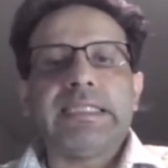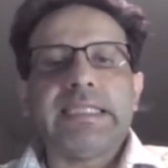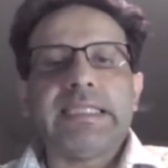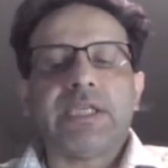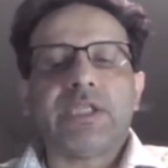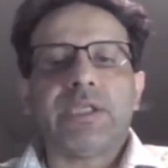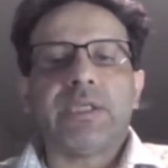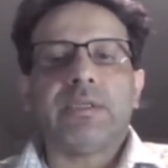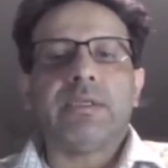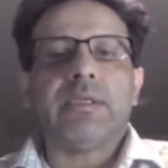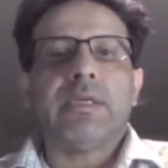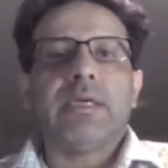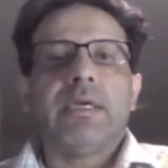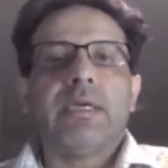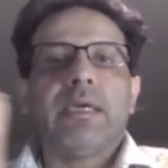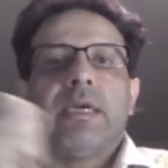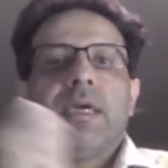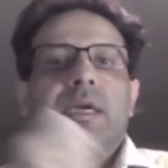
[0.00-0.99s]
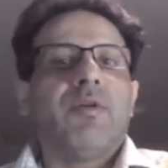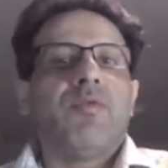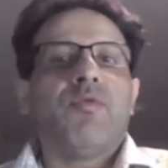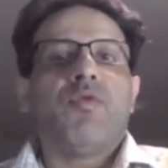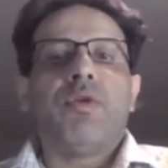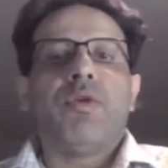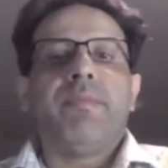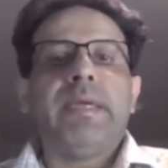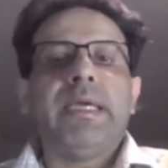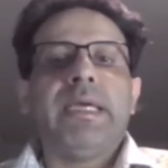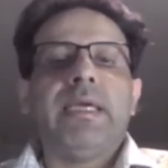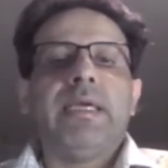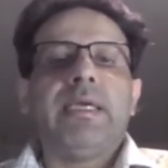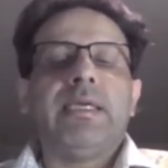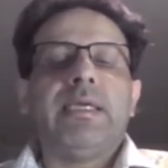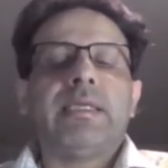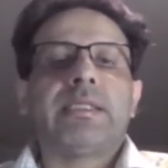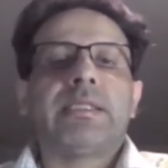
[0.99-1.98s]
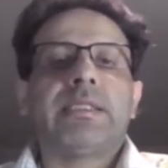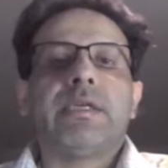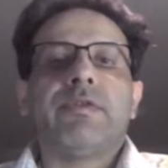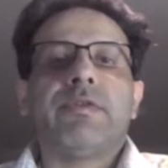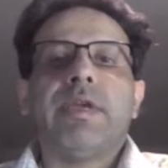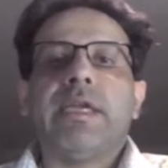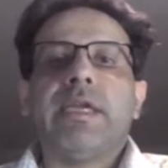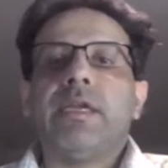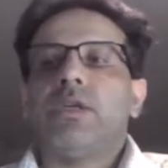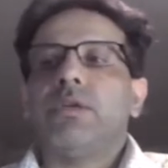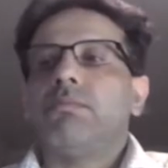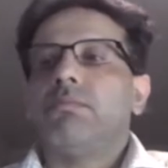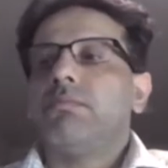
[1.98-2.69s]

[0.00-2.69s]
session would be serving